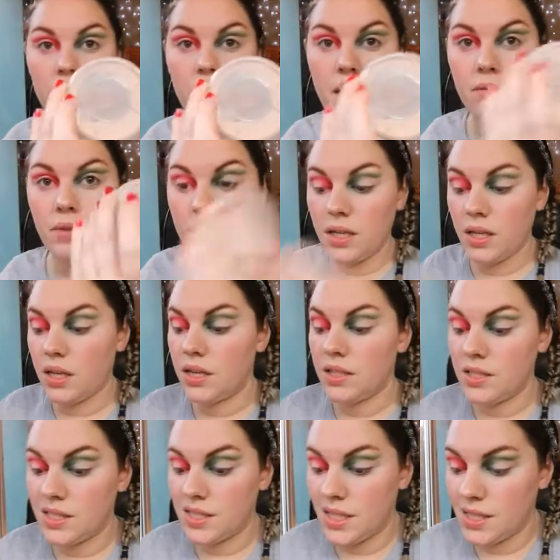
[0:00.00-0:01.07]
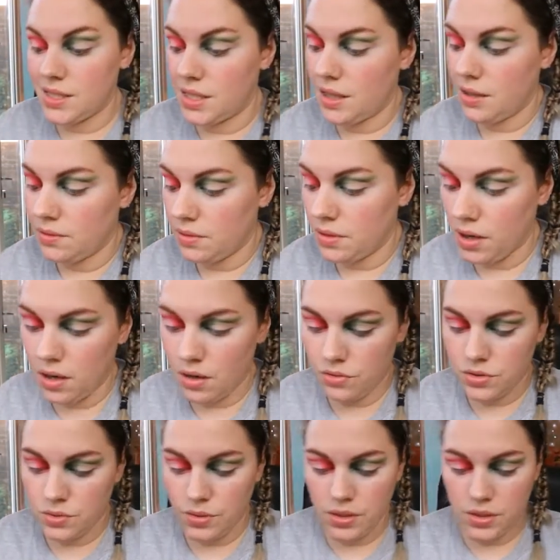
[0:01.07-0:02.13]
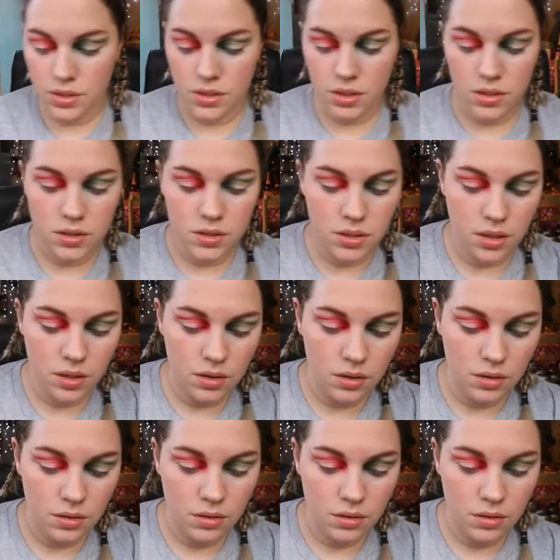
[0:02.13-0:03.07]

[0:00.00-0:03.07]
out ready to set it afterwards. So